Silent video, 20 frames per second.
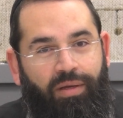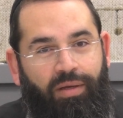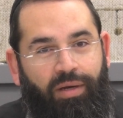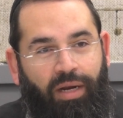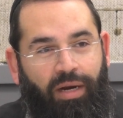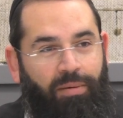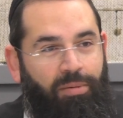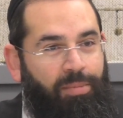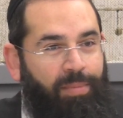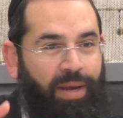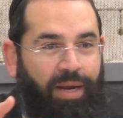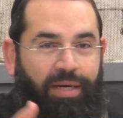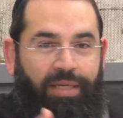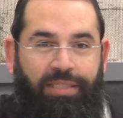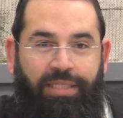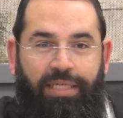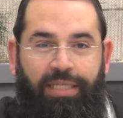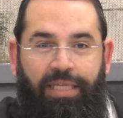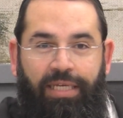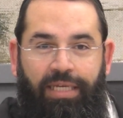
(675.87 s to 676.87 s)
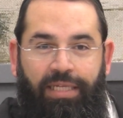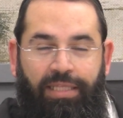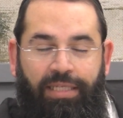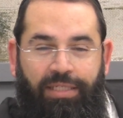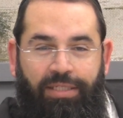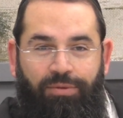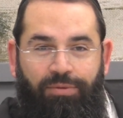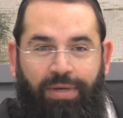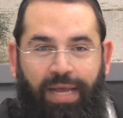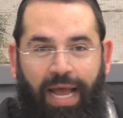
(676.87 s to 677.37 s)
Rabbi Meir is eating in the
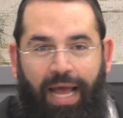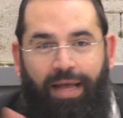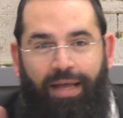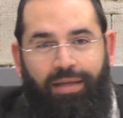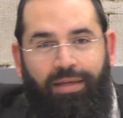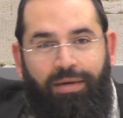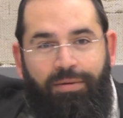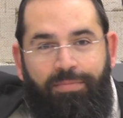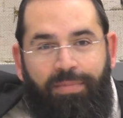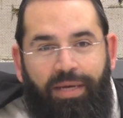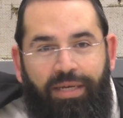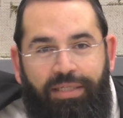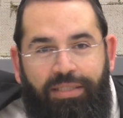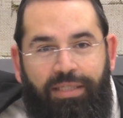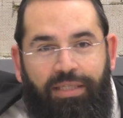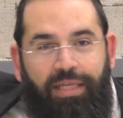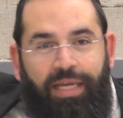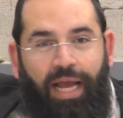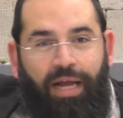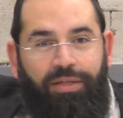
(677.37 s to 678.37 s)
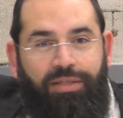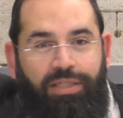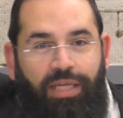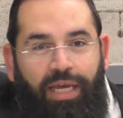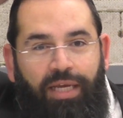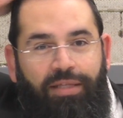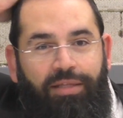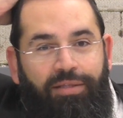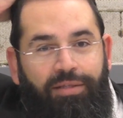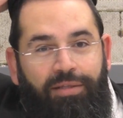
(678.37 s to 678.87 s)
sukkah, Rabbi Meir is sitting
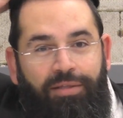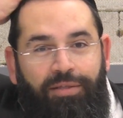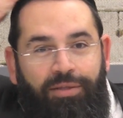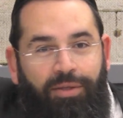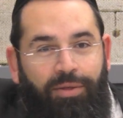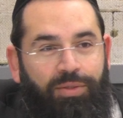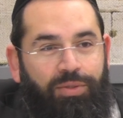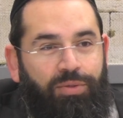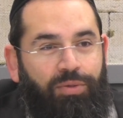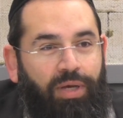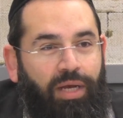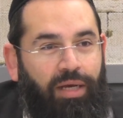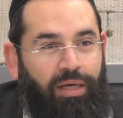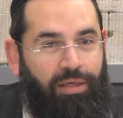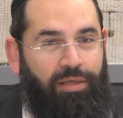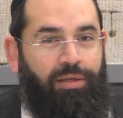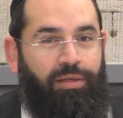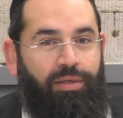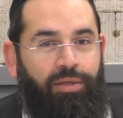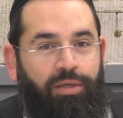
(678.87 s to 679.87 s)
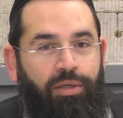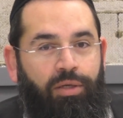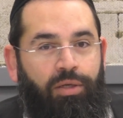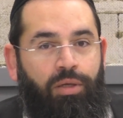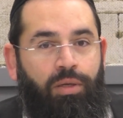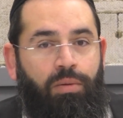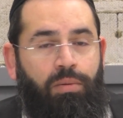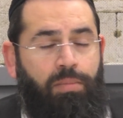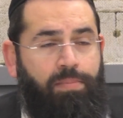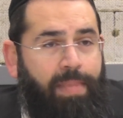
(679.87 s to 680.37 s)
outside. No sukkah.
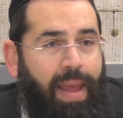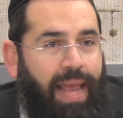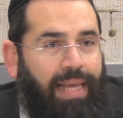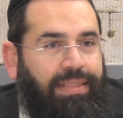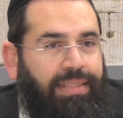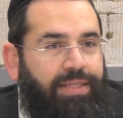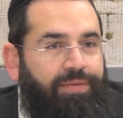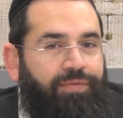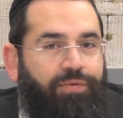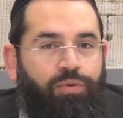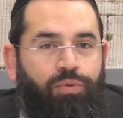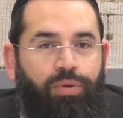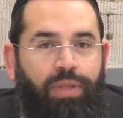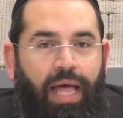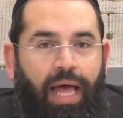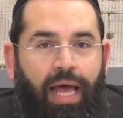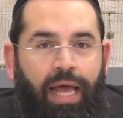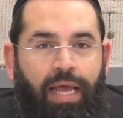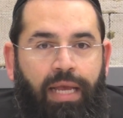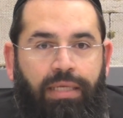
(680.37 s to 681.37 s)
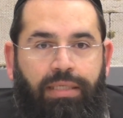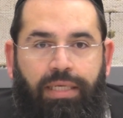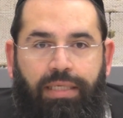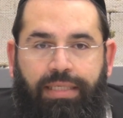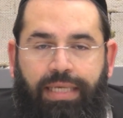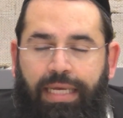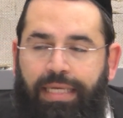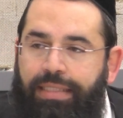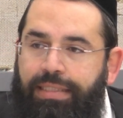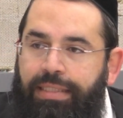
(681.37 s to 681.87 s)
A massive kula. So
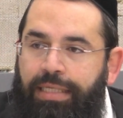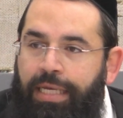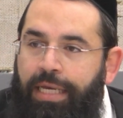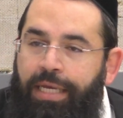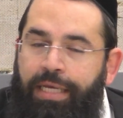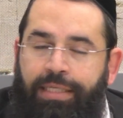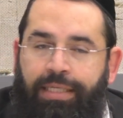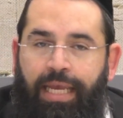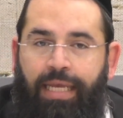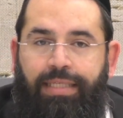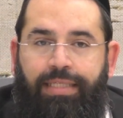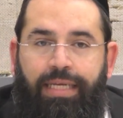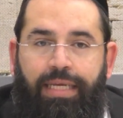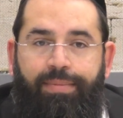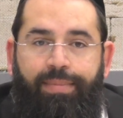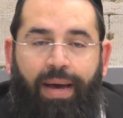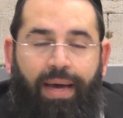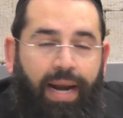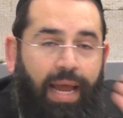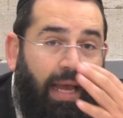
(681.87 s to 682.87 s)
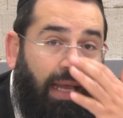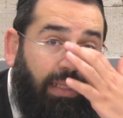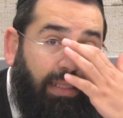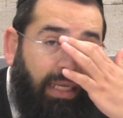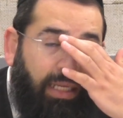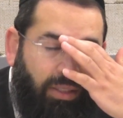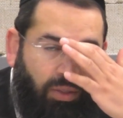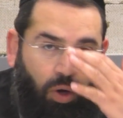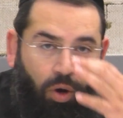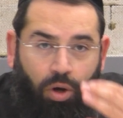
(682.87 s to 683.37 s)
says the Gemara,
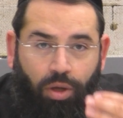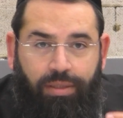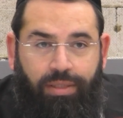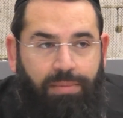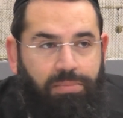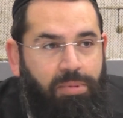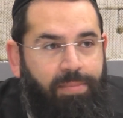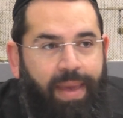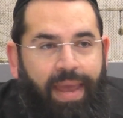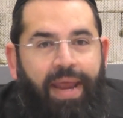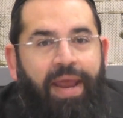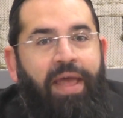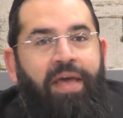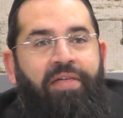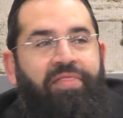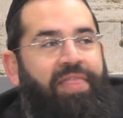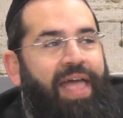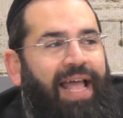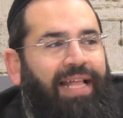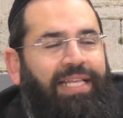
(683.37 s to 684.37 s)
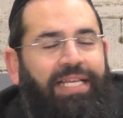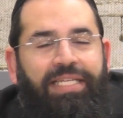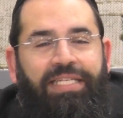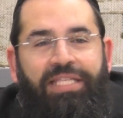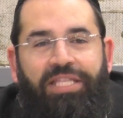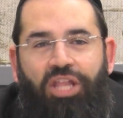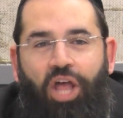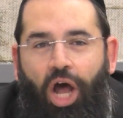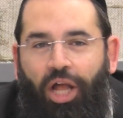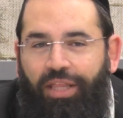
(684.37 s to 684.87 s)
they told Rabbi Meir, that is
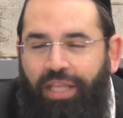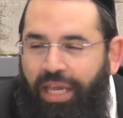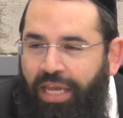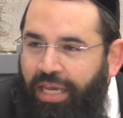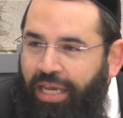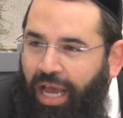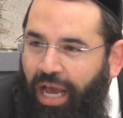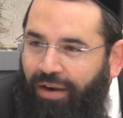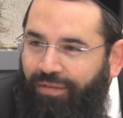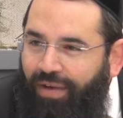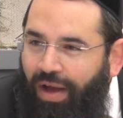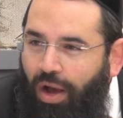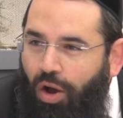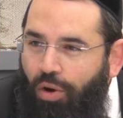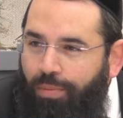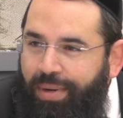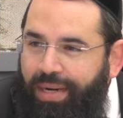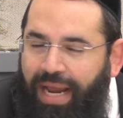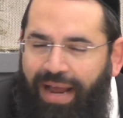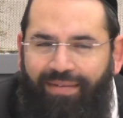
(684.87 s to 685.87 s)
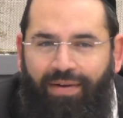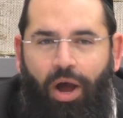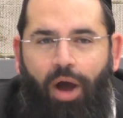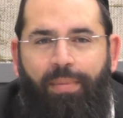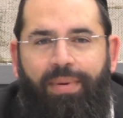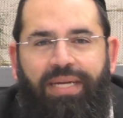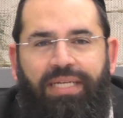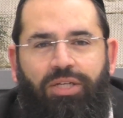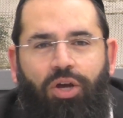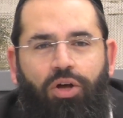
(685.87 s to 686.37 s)
not a kal v'chomer. Kal
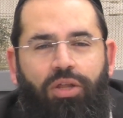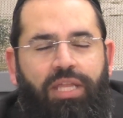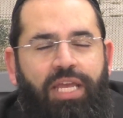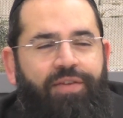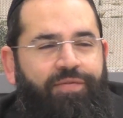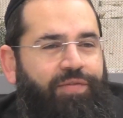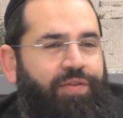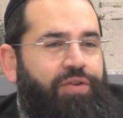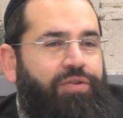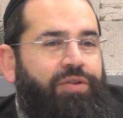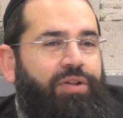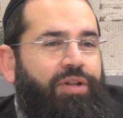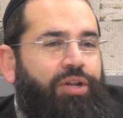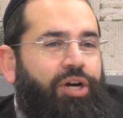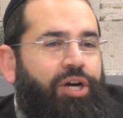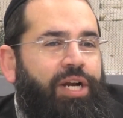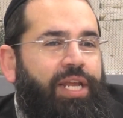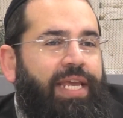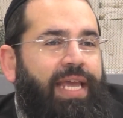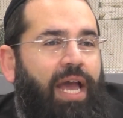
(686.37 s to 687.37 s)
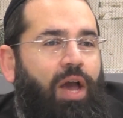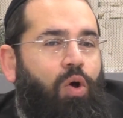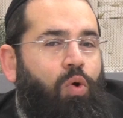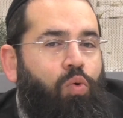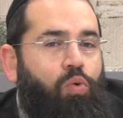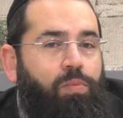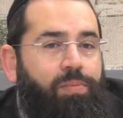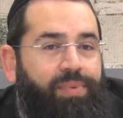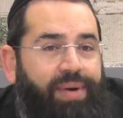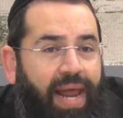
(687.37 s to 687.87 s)
v'chomer is only if you're learning a
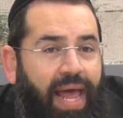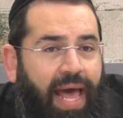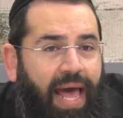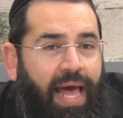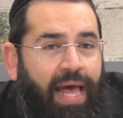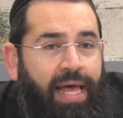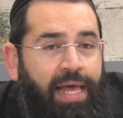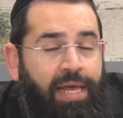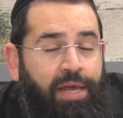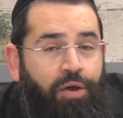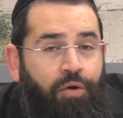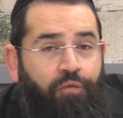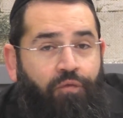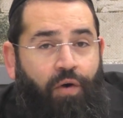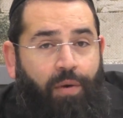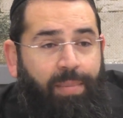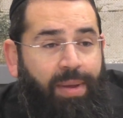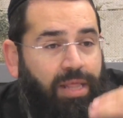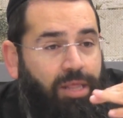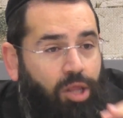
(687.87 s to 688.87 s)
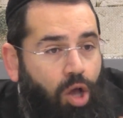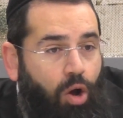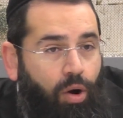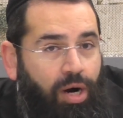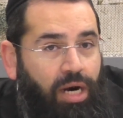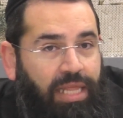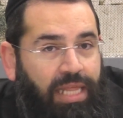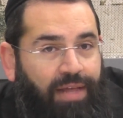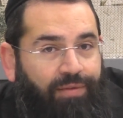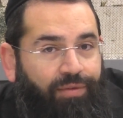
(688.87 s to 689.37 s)
chumrah from a
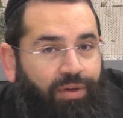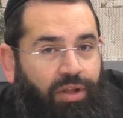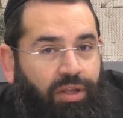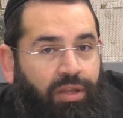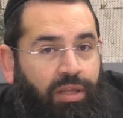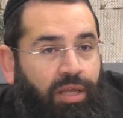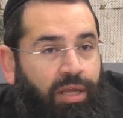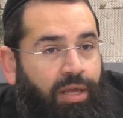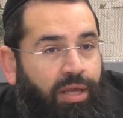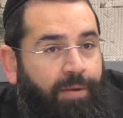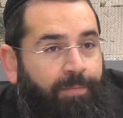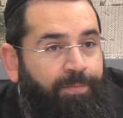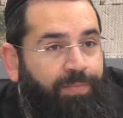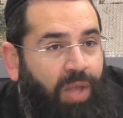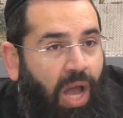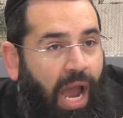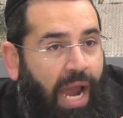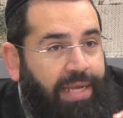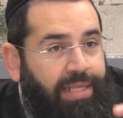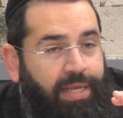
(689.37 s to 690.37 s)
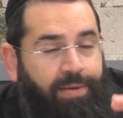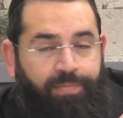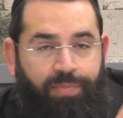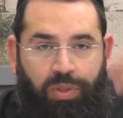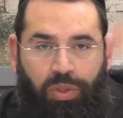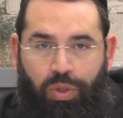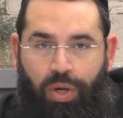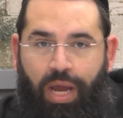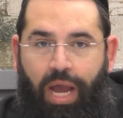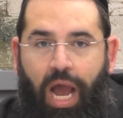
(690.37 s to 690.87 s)
lower level item
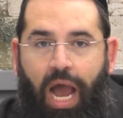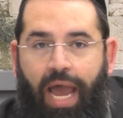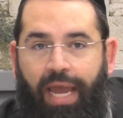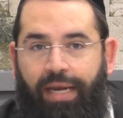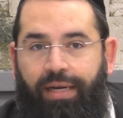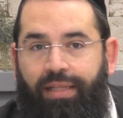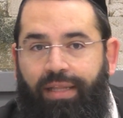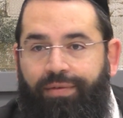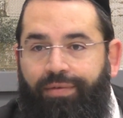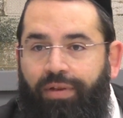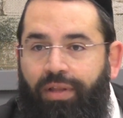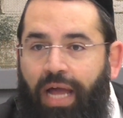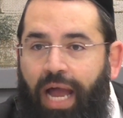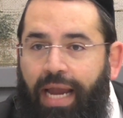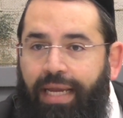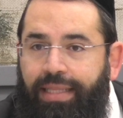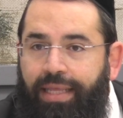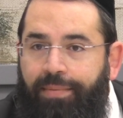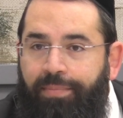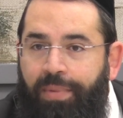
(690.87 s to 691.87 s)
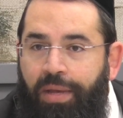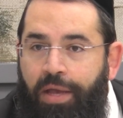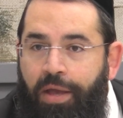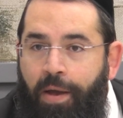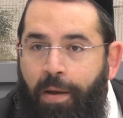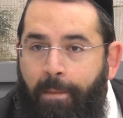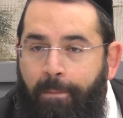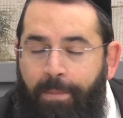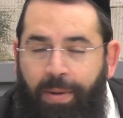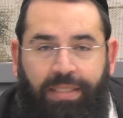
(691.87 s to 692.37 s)
to a higher level item.
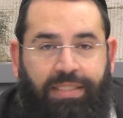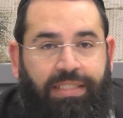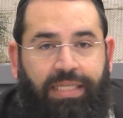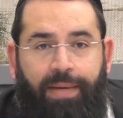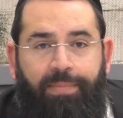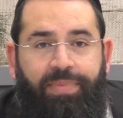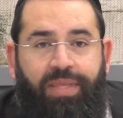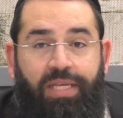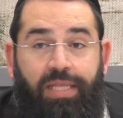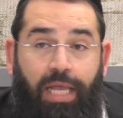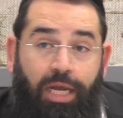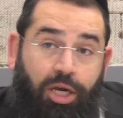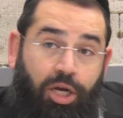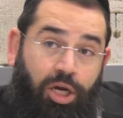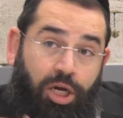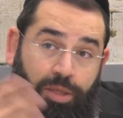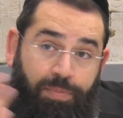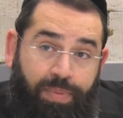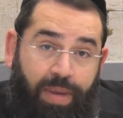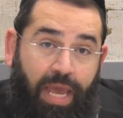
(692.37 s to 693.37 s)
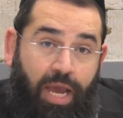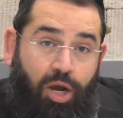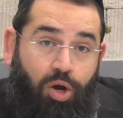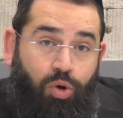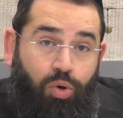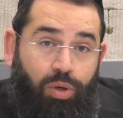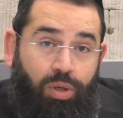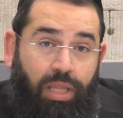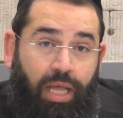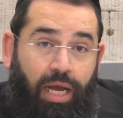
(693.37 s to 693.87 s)
But something that could be a
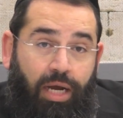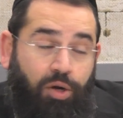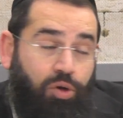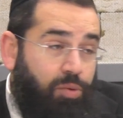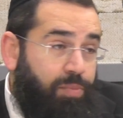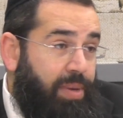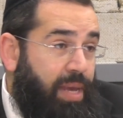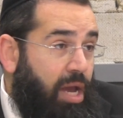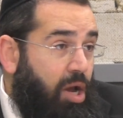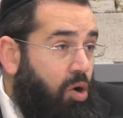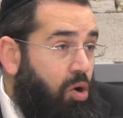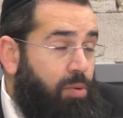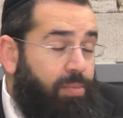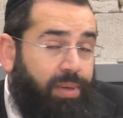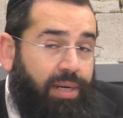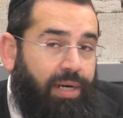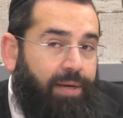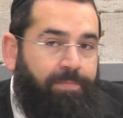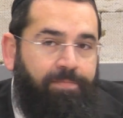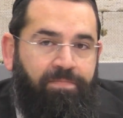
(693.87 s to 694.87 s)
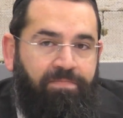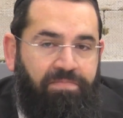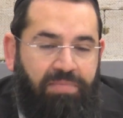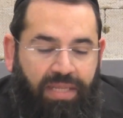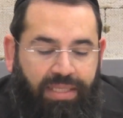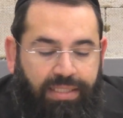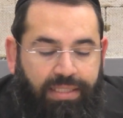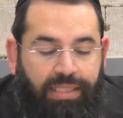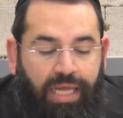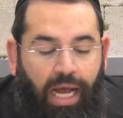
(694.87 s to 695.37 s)
kula, could be a chumrah,
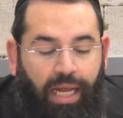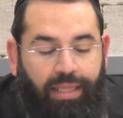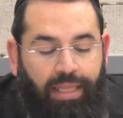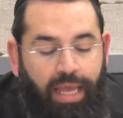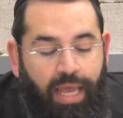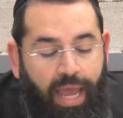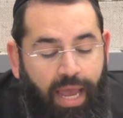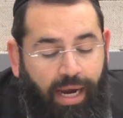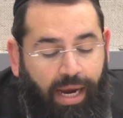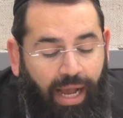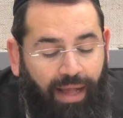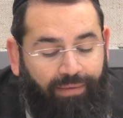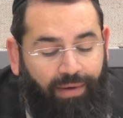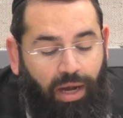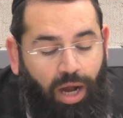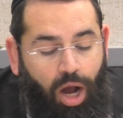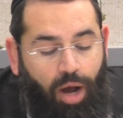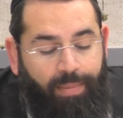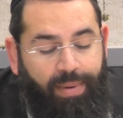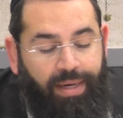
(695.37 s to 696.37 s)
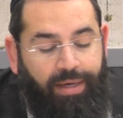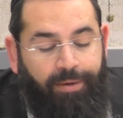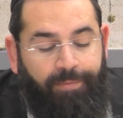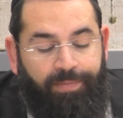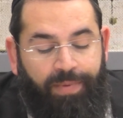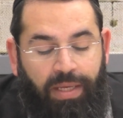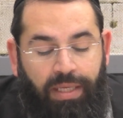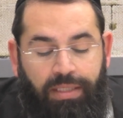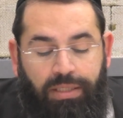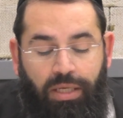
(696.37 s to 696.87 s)
that's not a kal v'chomer.
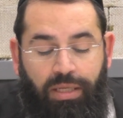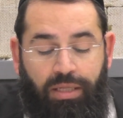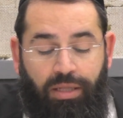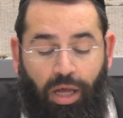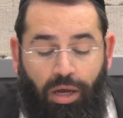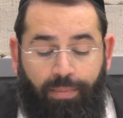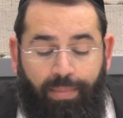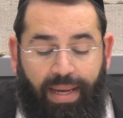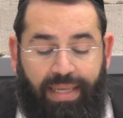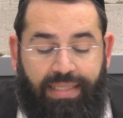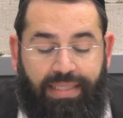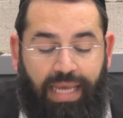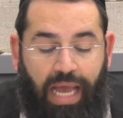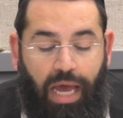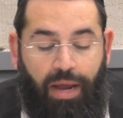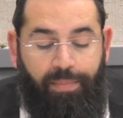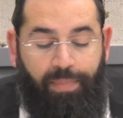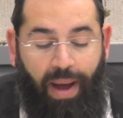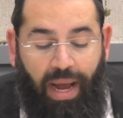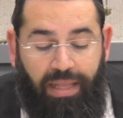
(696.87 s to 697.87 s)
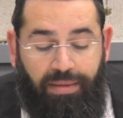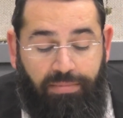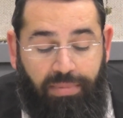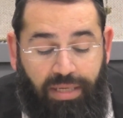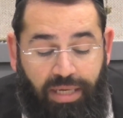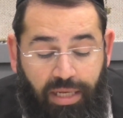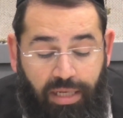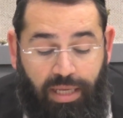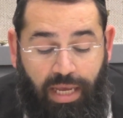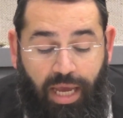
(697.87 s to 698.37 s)
So lo matzah arbat
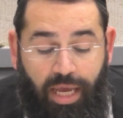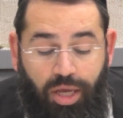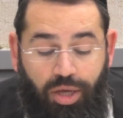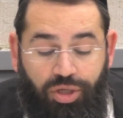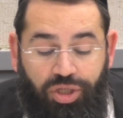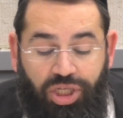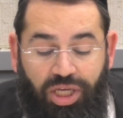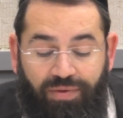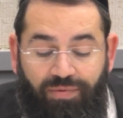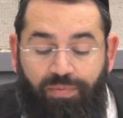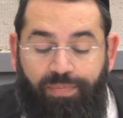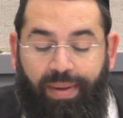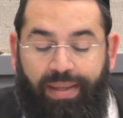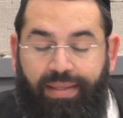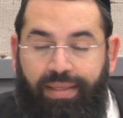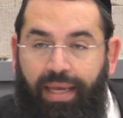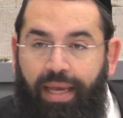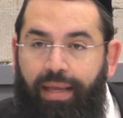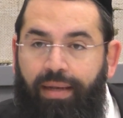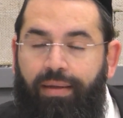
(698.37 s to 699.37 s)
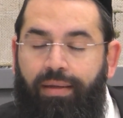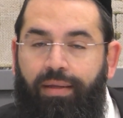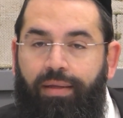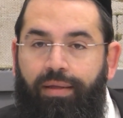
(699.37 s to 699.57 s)
minin yeh yoshevu batel.